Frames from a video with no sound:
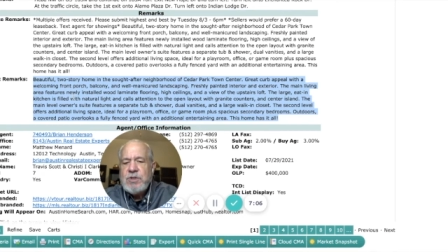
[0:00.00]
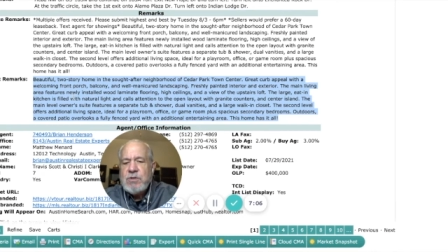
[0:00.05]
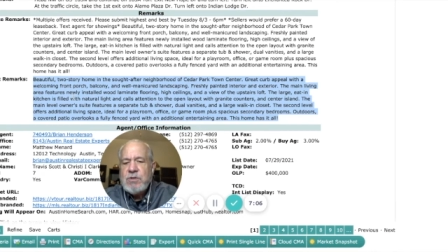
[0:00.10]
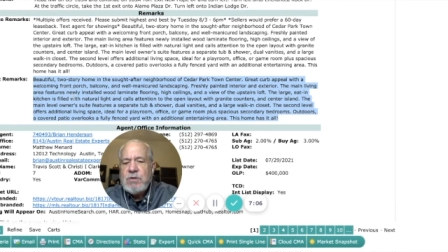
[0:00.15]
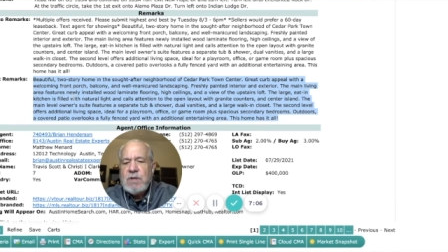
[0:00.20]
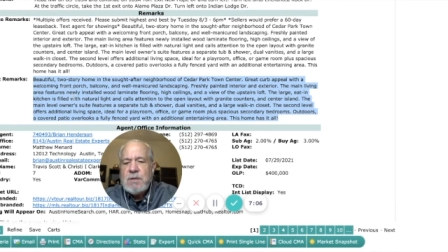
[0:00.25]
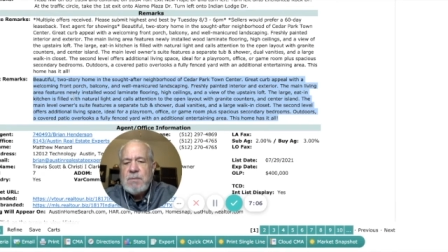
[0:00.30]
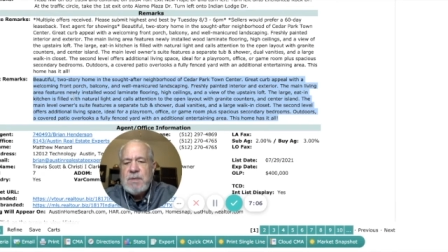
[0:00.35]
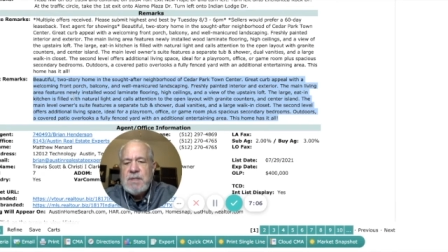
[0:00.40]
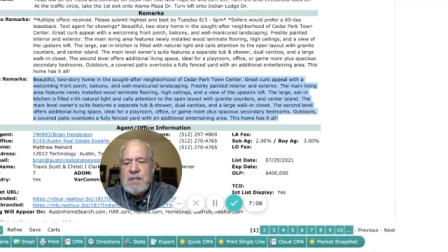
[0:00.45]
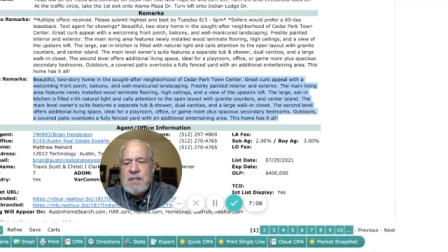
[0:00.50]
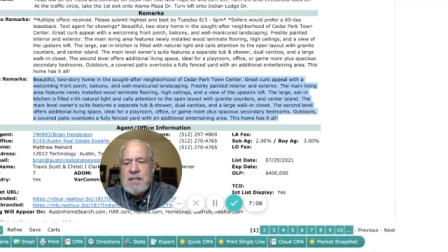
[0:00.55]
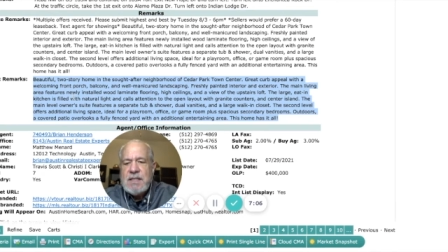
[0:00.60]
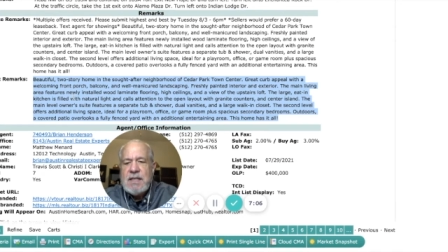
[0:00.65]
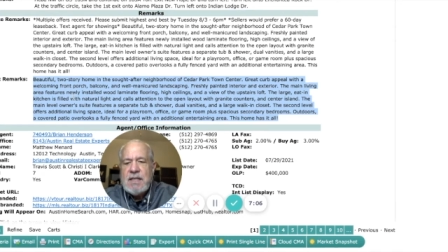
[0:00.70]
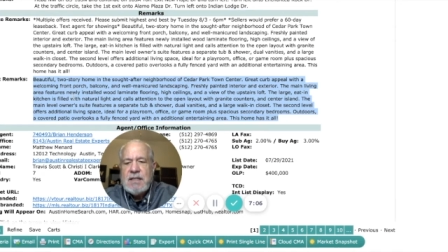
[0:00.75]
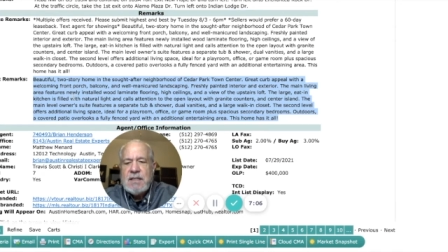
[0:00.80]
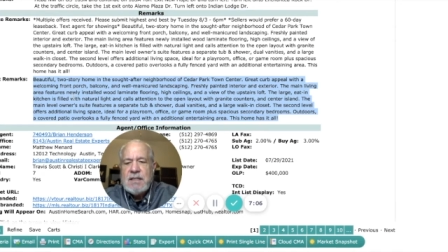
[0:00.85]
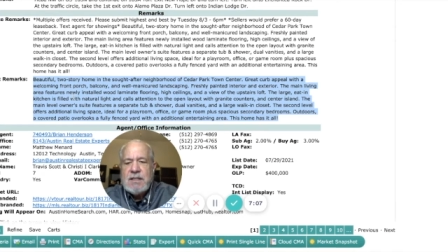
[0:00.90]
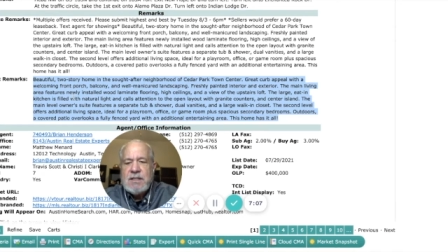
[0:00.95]
you're going to be
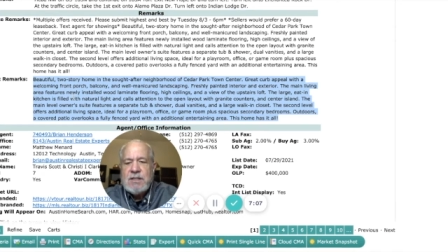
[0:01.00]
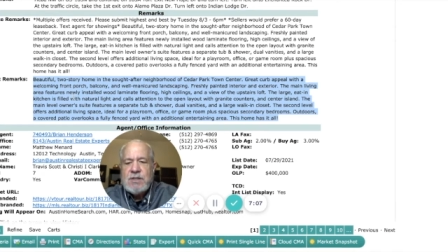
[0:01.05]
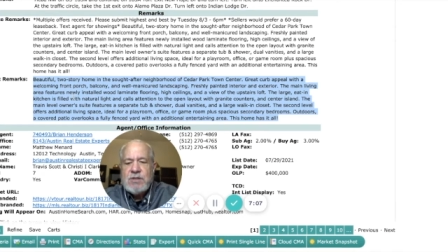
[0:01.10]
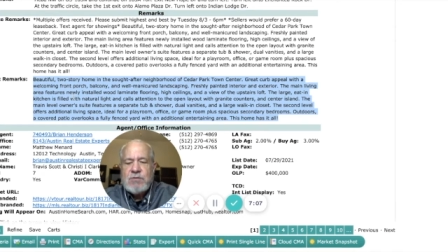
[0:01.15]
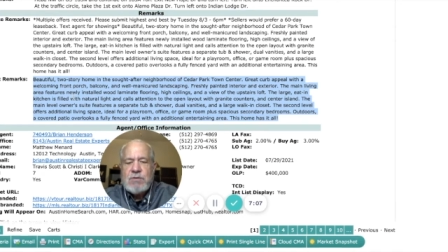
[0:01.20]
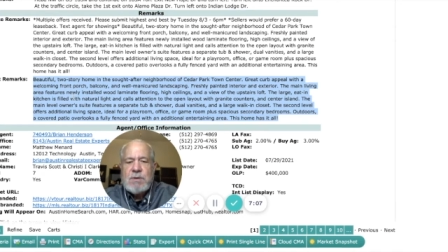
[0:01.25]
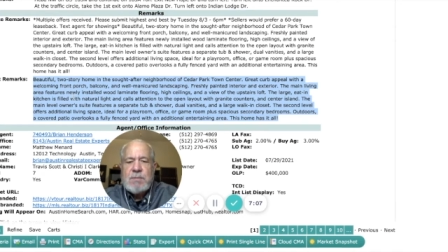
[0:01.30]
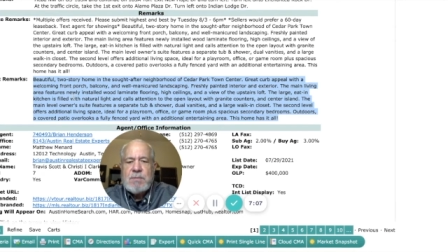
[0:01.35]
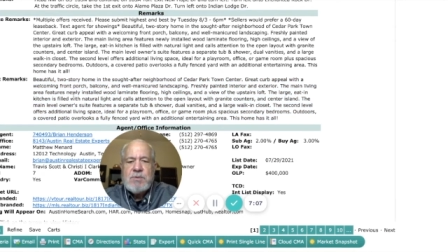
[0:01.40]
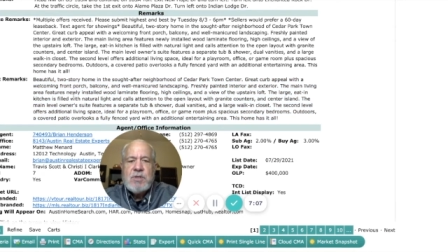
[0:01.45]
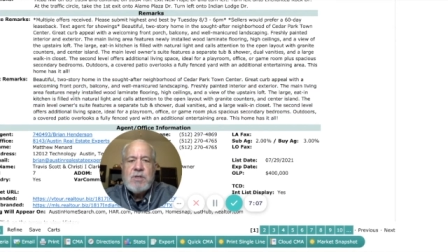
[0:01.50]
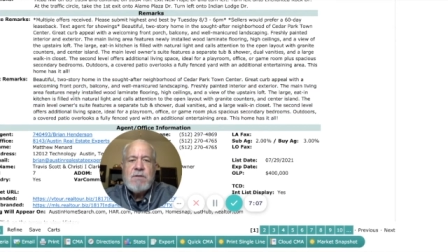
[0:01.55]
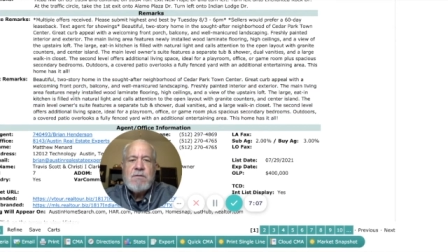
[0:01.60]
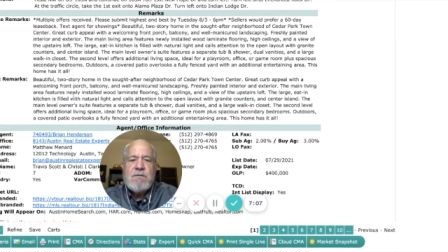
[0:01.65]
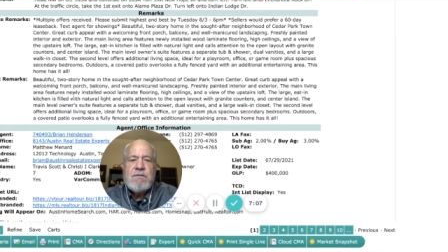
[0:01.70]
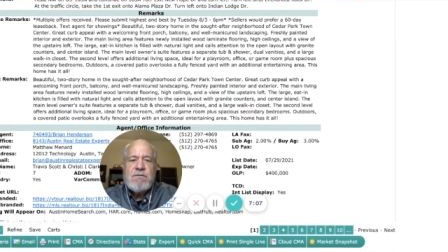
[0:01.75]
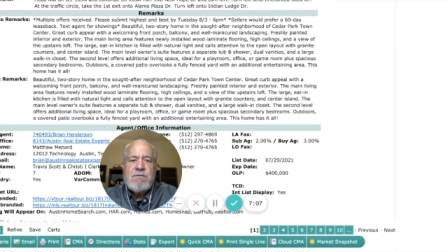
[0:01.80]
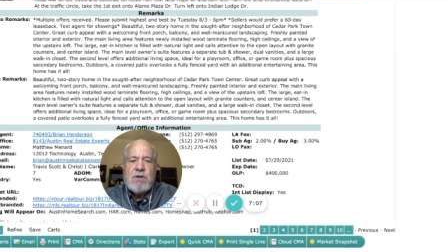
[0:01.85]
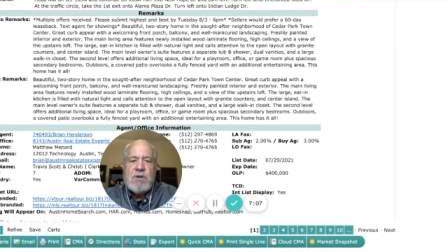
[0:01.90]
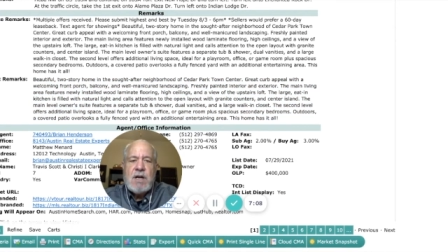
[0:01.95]
seeing the description
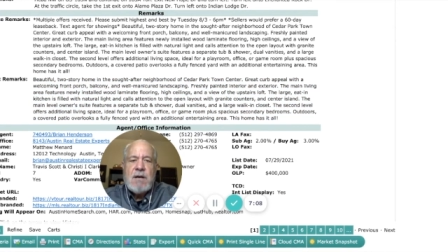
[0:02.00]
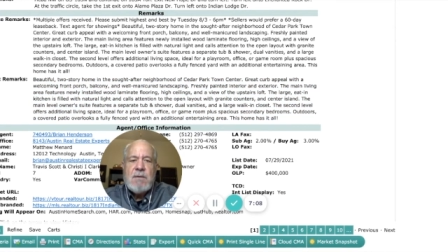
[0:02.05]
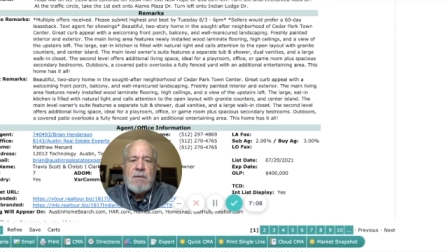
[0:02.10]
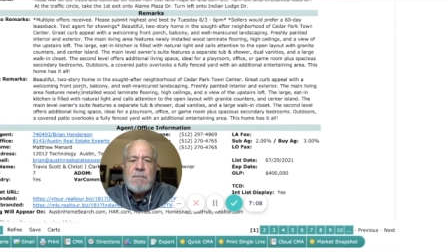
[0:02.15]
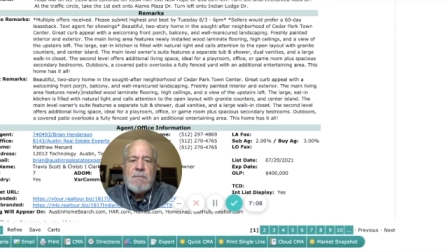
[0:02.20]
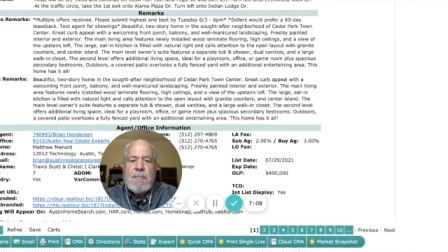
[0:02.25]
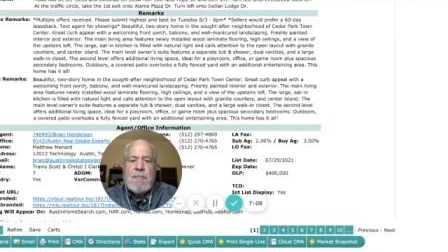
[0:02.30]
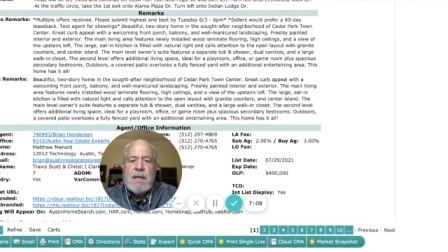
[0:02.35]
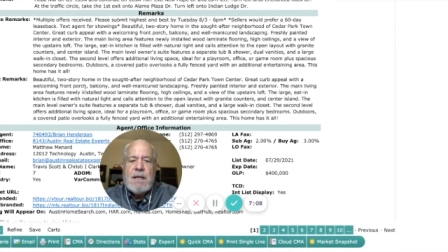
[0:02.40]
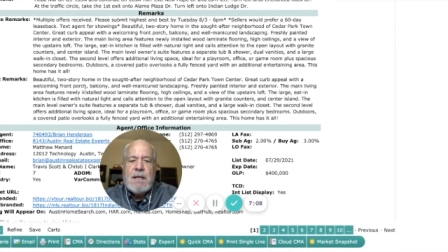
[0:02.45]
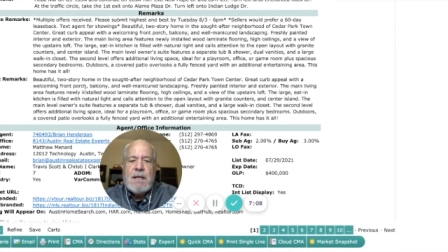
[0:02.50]
from